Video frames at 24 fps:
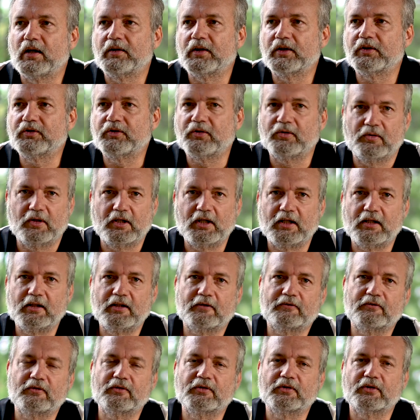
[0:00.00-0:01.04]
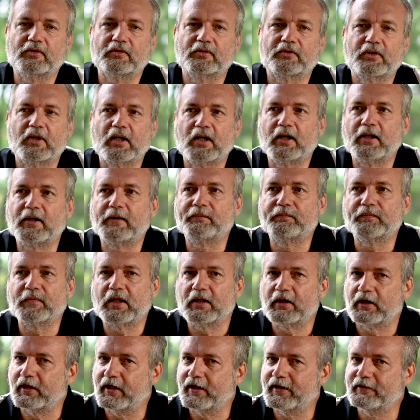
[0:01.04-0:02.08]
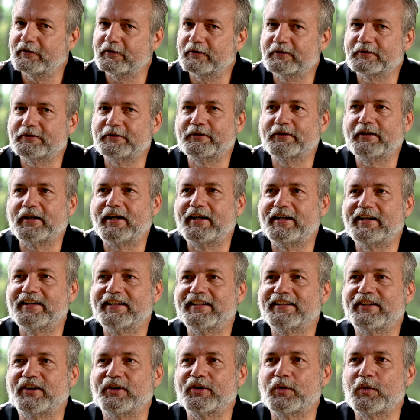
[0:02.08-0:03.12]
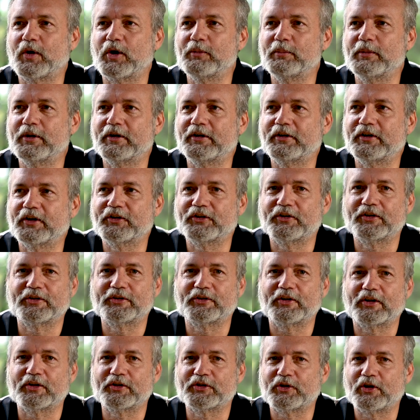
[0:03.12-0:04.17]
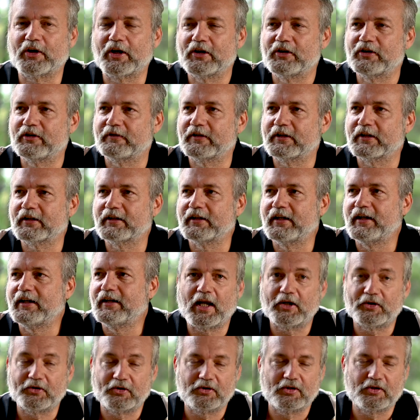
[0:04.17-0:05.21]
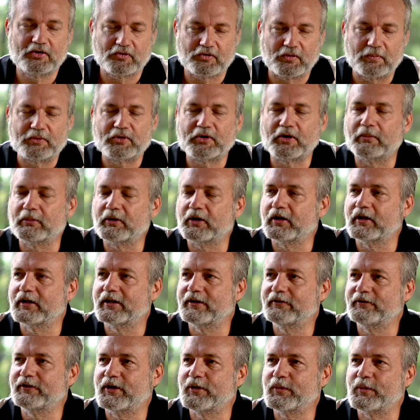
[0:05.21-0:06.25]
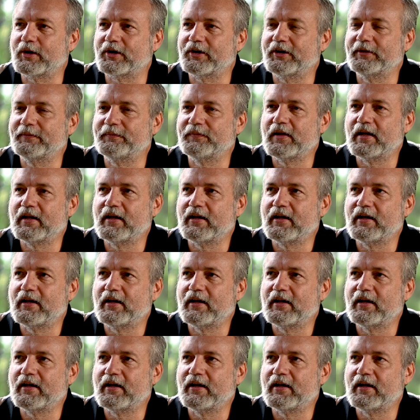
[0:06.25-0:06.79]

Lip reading: There's two key differences. And again, don't quote me on this, it's not a scientific accurate description I'm going to give, don't worry.